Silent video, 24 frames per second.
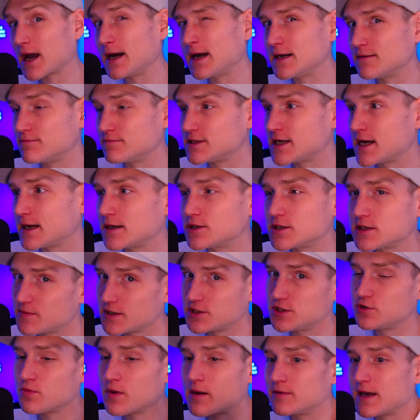I hate saying it
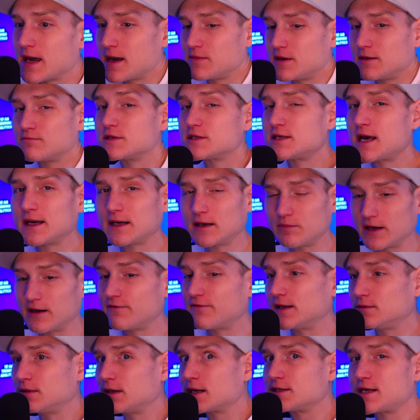just as much as you probably hate me saying it, but if
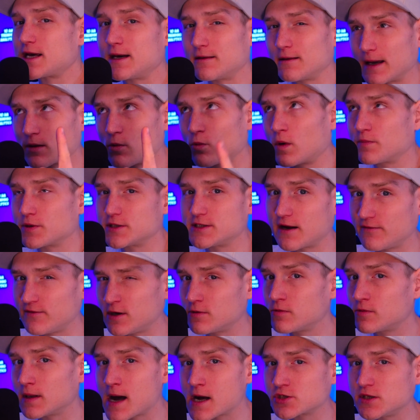I do not say it, like 1% of
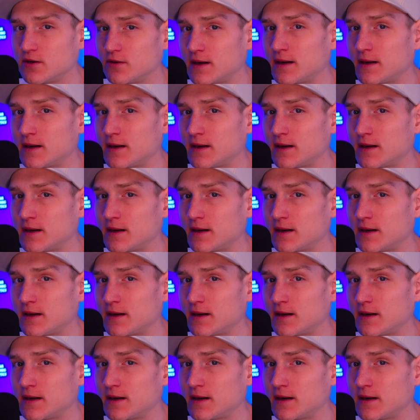you will actually do